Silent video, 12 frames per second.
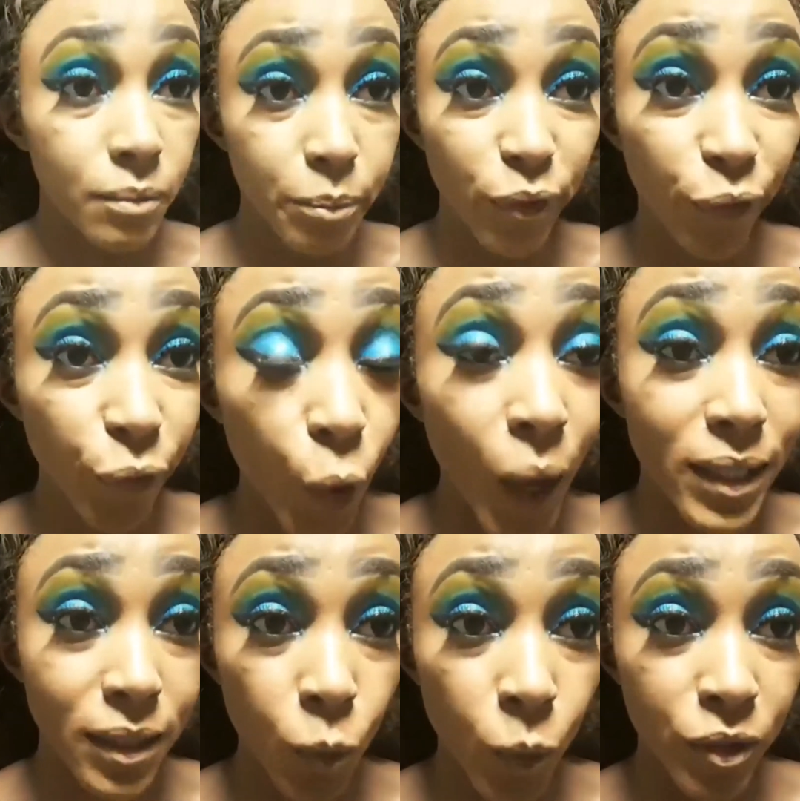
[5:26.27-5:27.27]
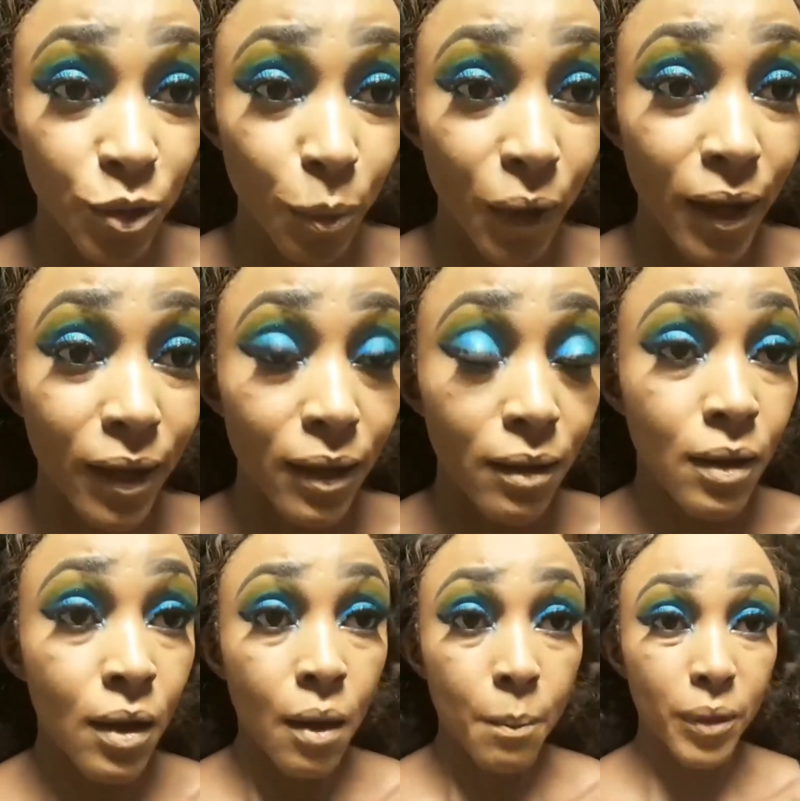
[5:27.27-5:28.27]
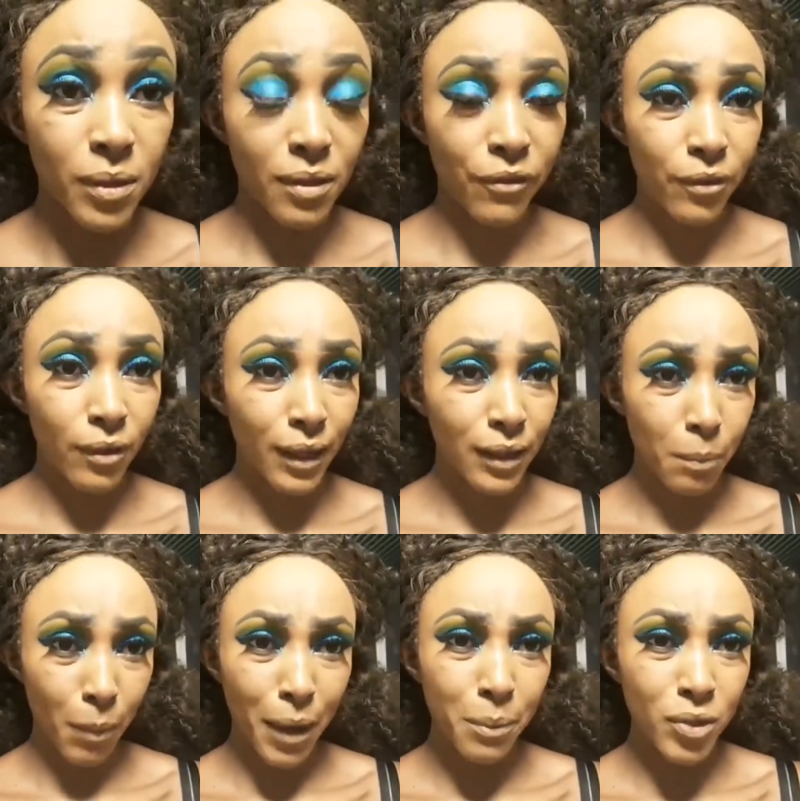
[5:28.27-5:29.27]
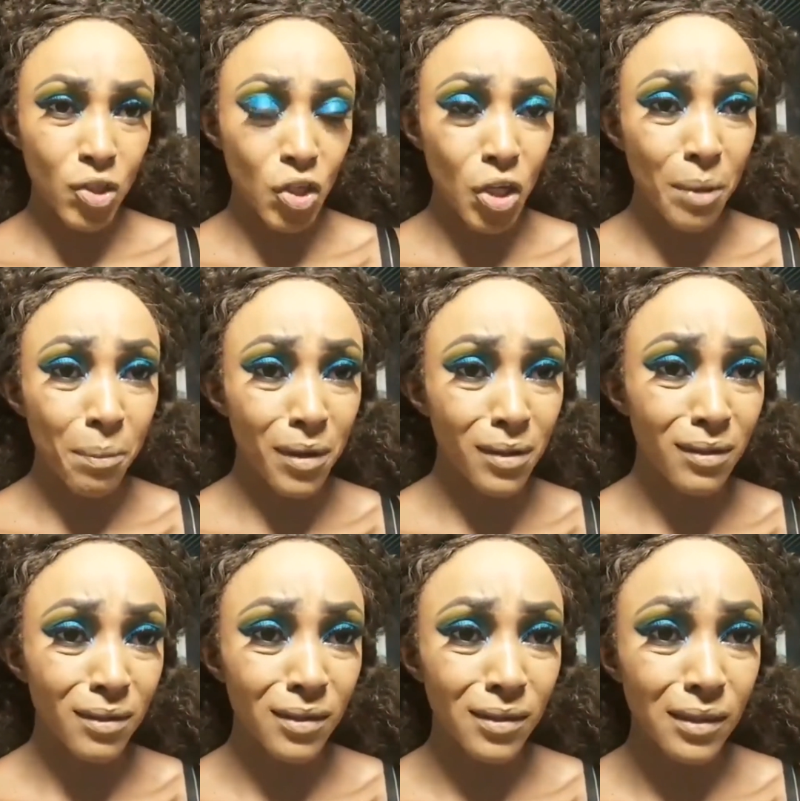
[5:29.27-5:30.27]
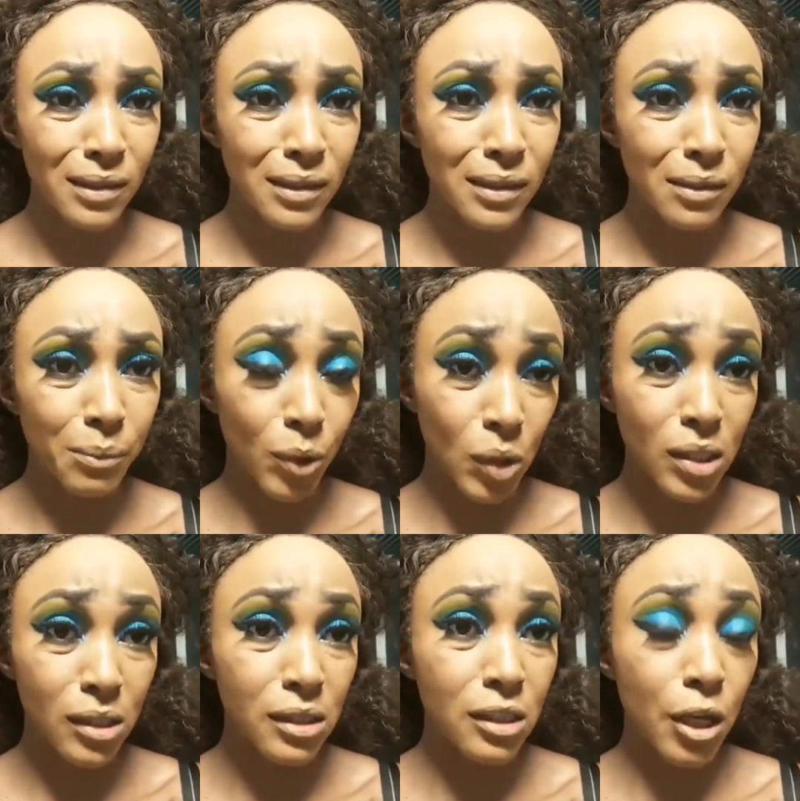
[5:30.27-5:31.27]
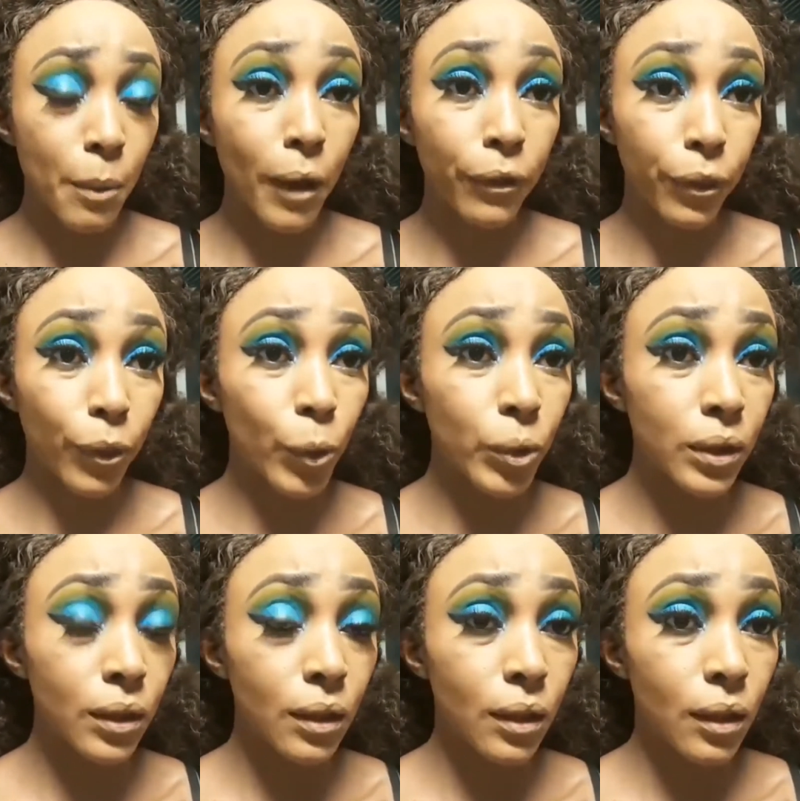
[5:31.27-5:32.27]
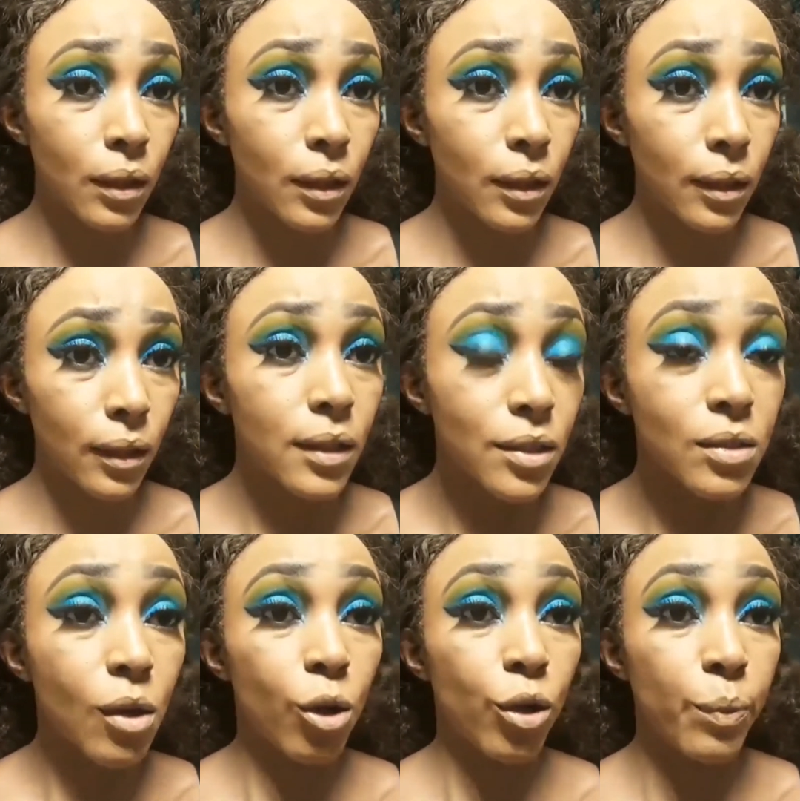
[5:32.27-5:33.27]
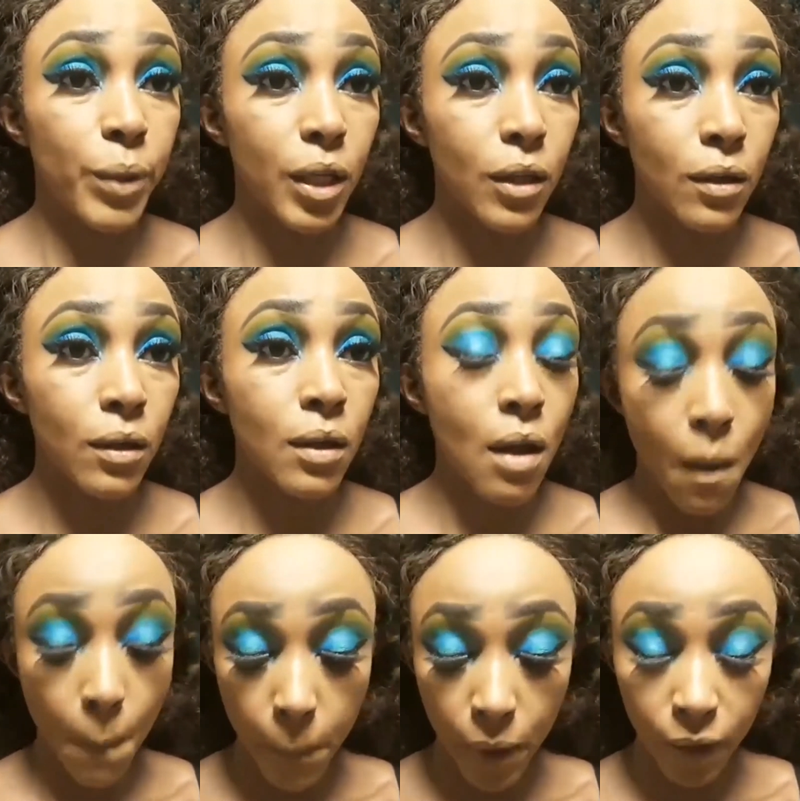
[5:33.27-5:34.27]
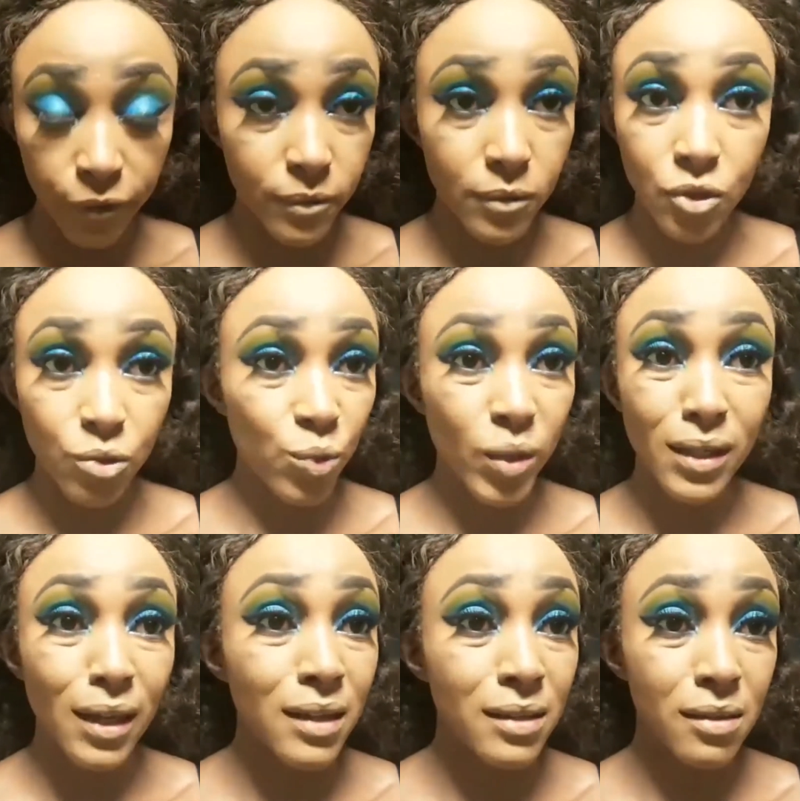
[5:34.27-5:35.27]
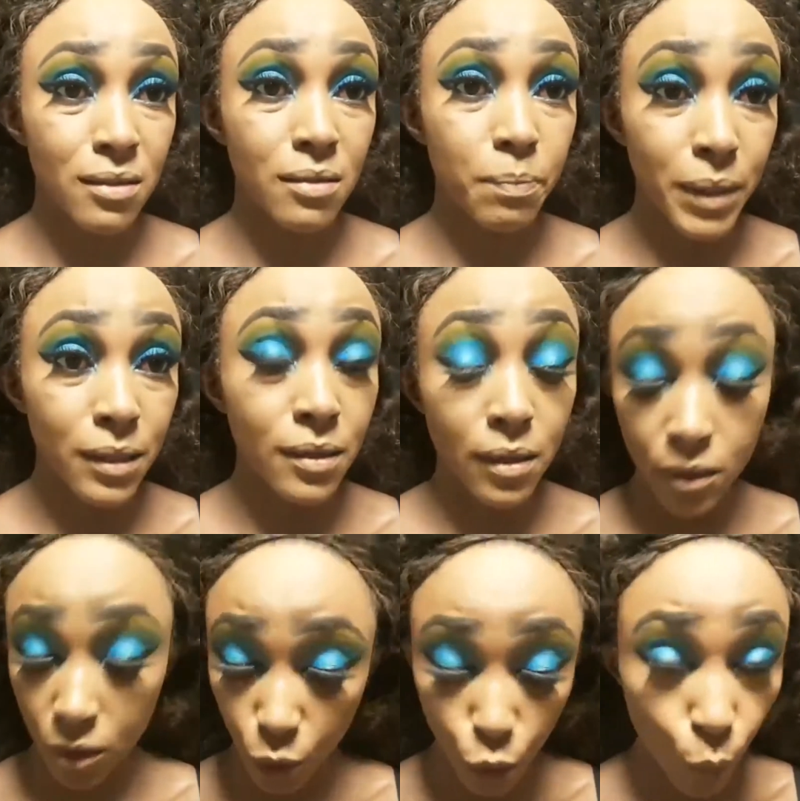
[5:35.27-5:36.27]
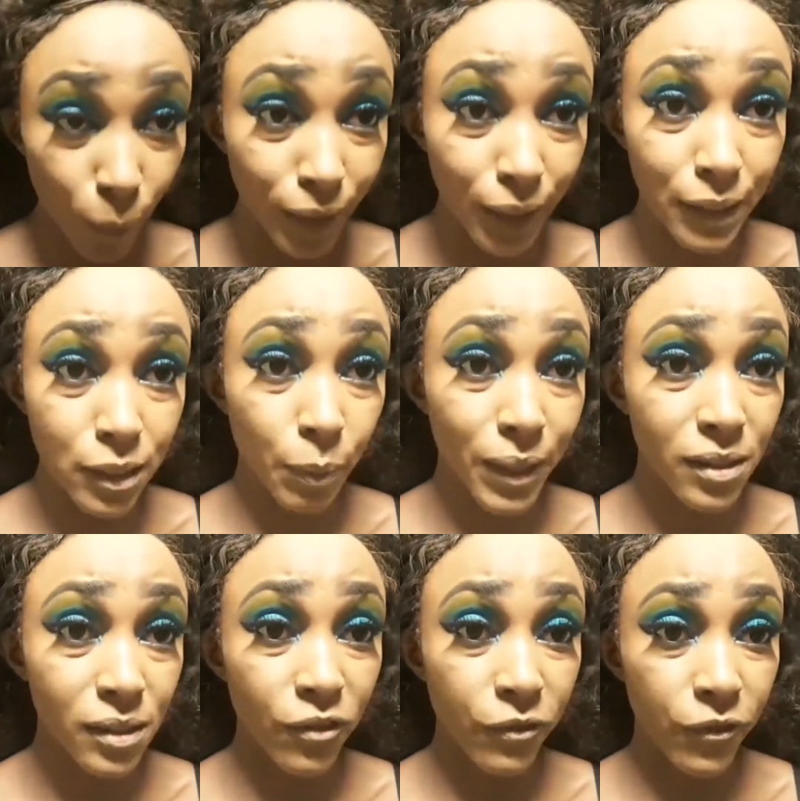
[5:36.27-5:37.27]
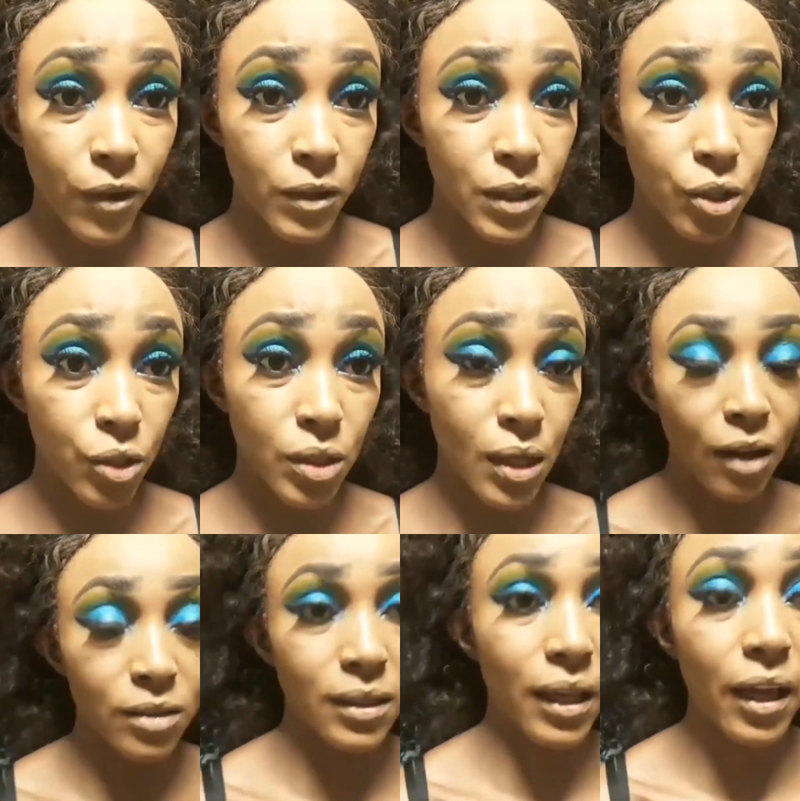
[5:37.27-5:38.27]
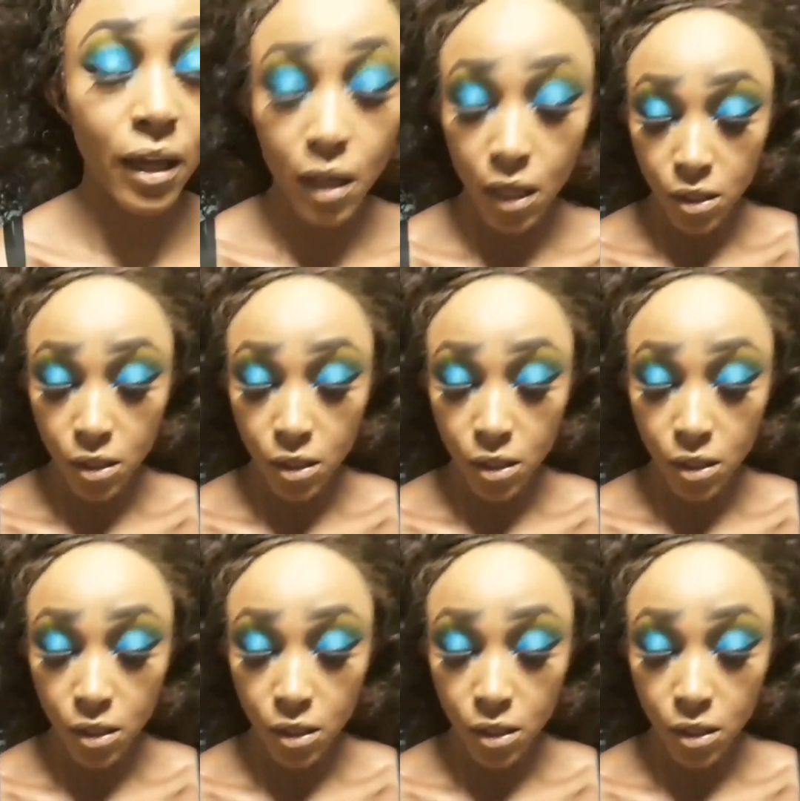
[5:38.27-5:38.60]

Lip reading: Before I didn't want to buy it because I felt like it might be cheap, and because it's cheap I thought it's not gonna be good, but I've just realized it's better than so many expensive foundations out there.